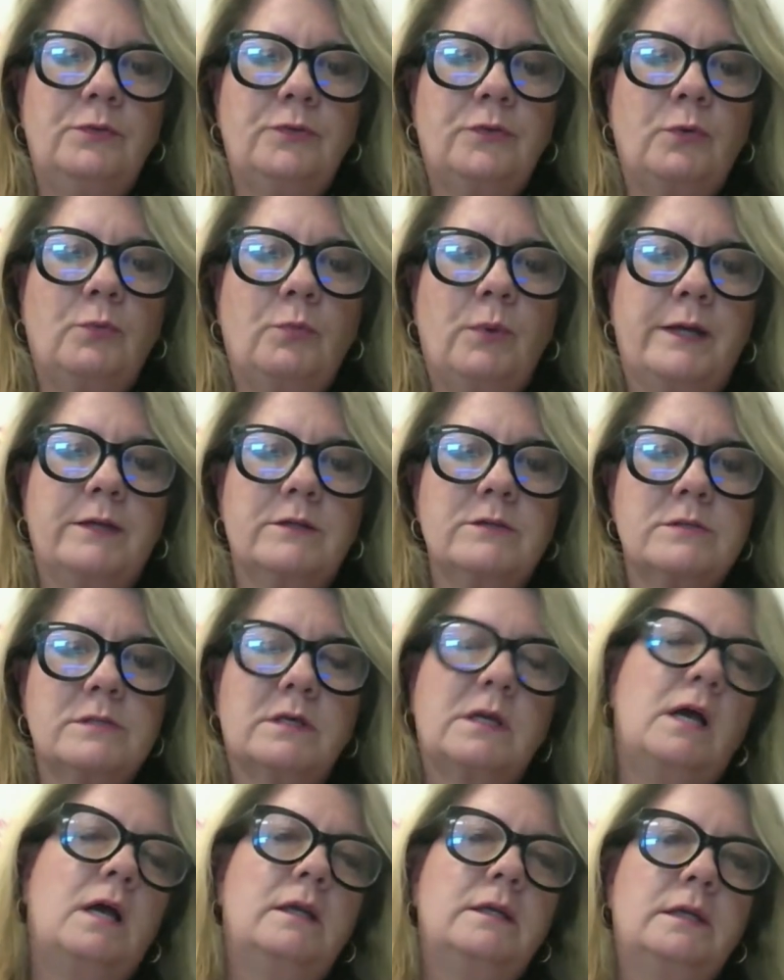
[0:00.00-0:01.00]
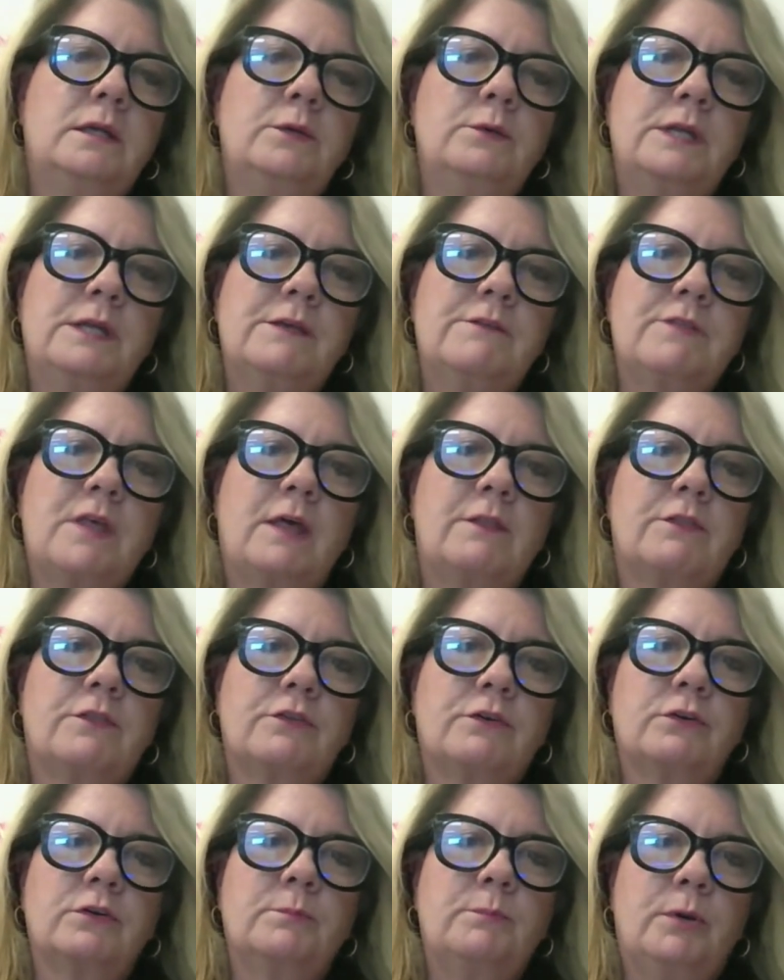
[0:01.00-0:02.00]
So where's the continuity of that
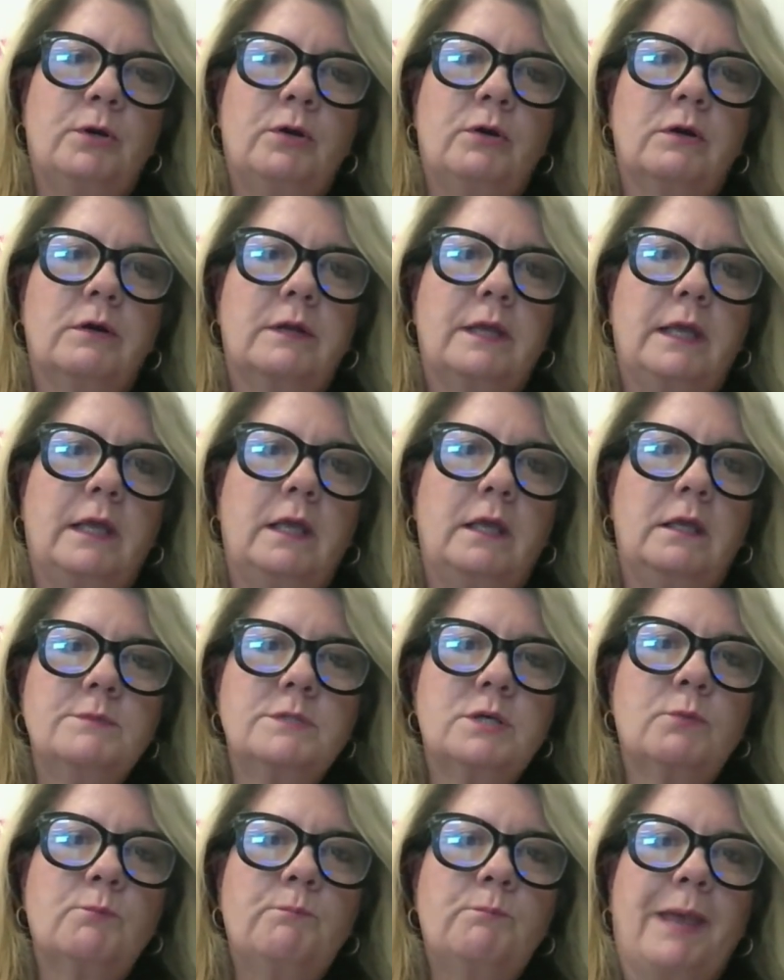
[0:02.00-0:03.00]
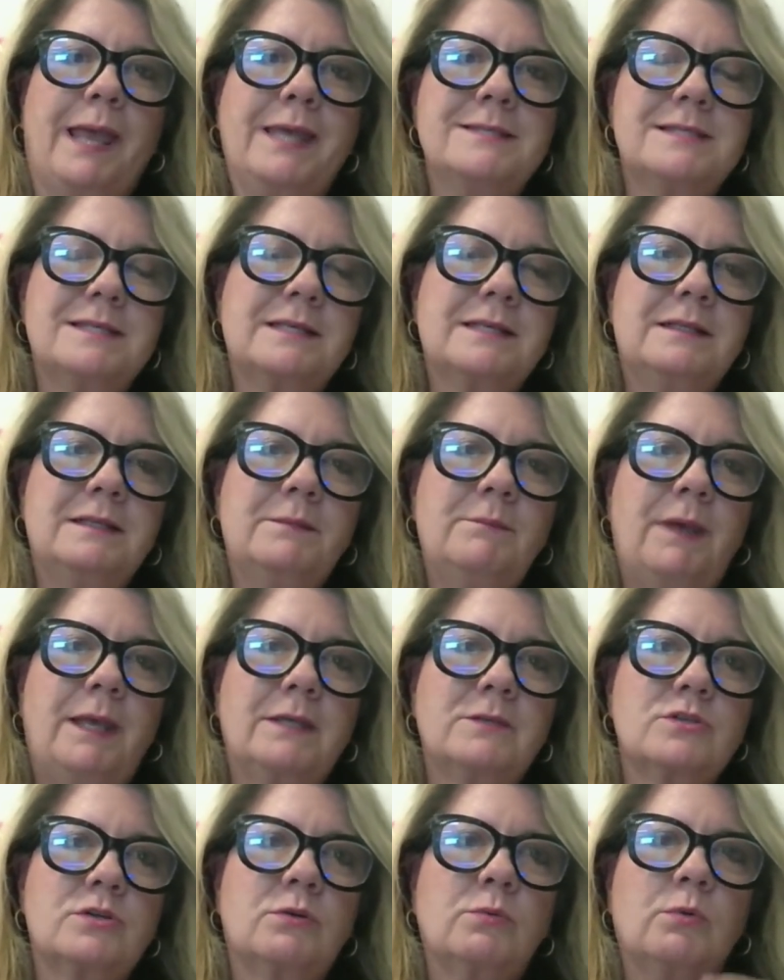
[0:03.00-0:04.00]
third party to basically
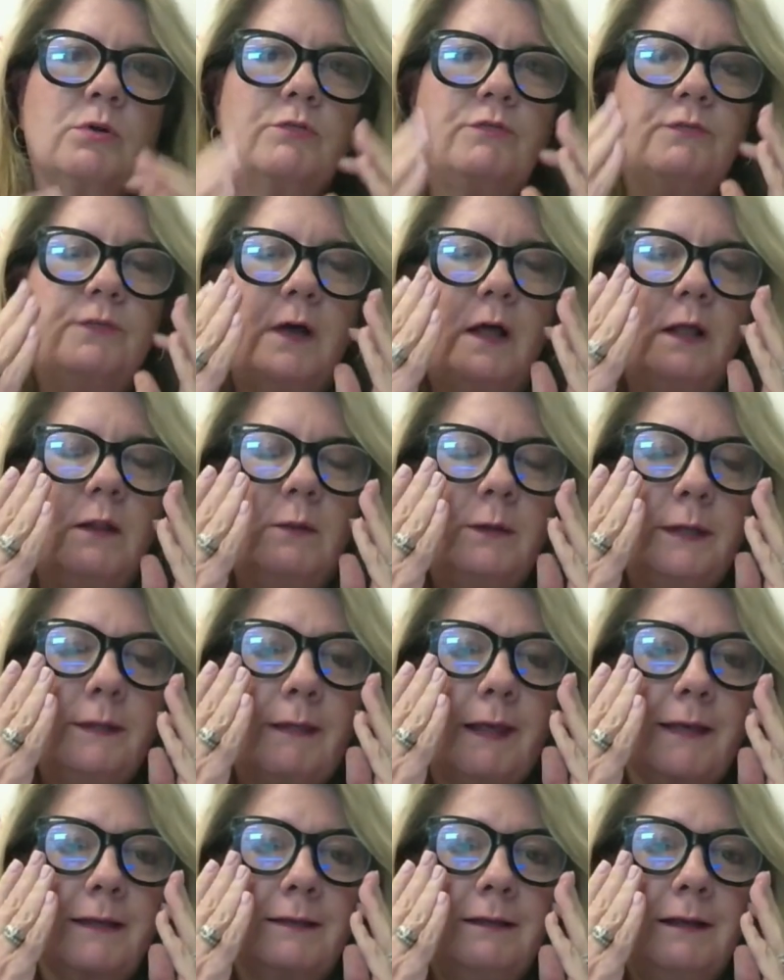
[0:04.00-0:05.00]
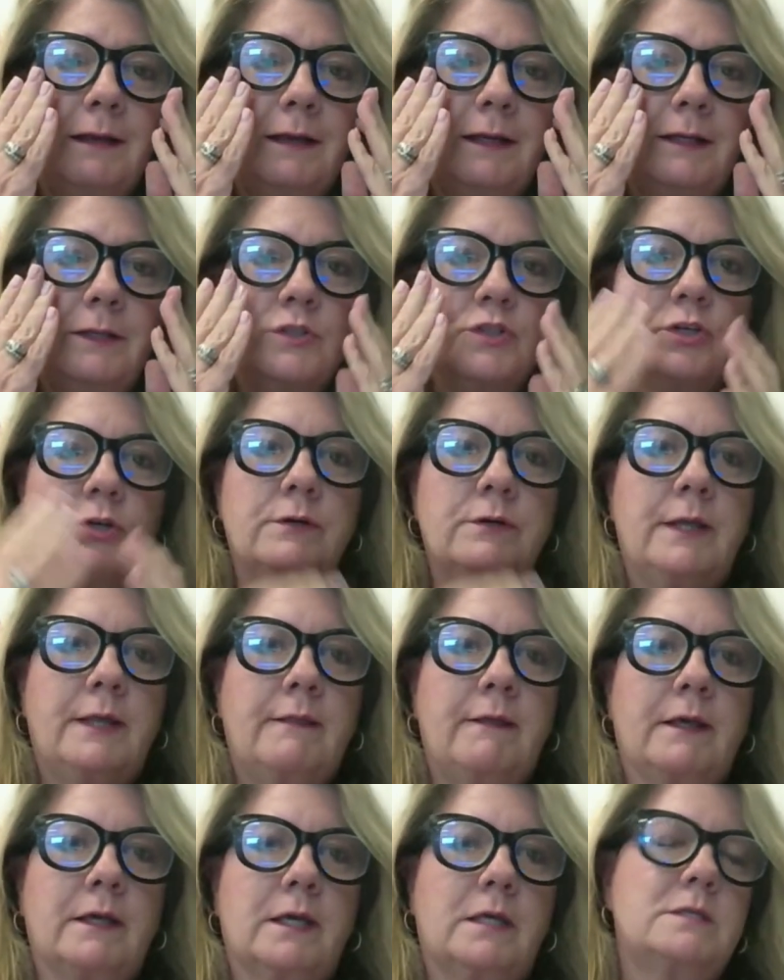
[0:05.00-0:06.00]
make sure we're following that client journey,
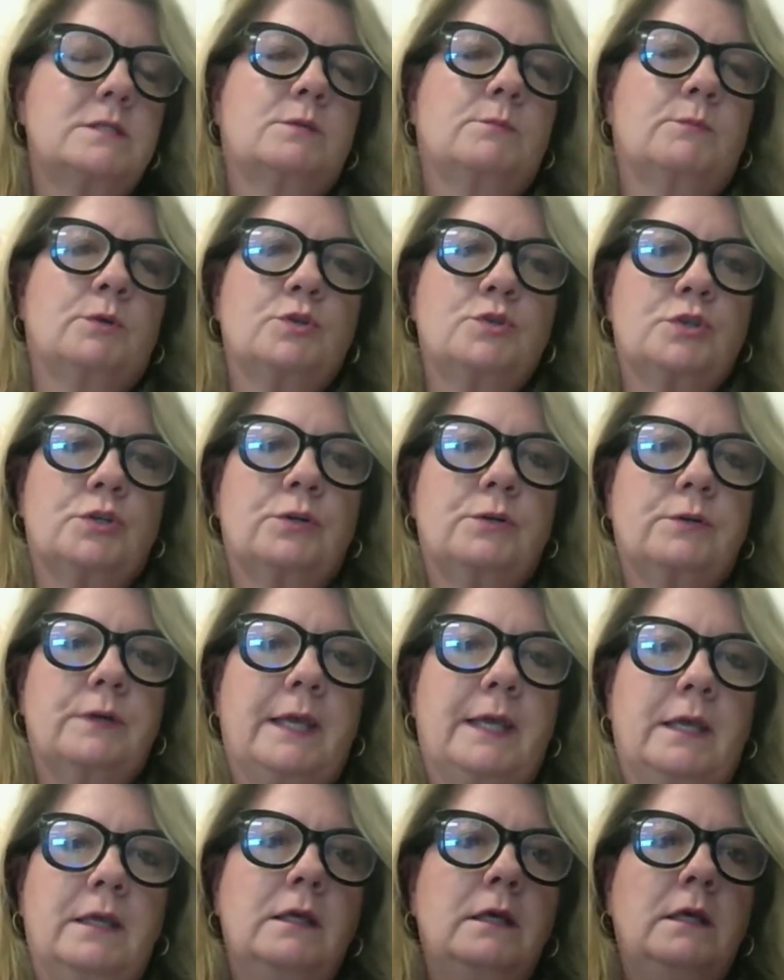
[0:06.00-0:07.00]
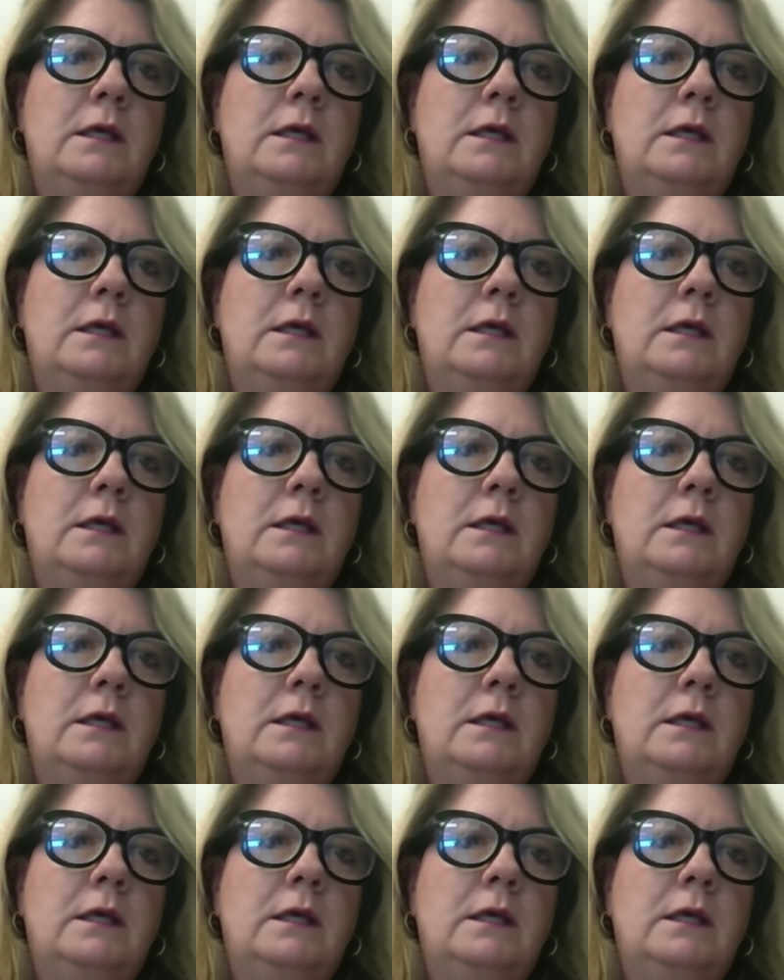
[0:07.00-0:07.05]
that customer journey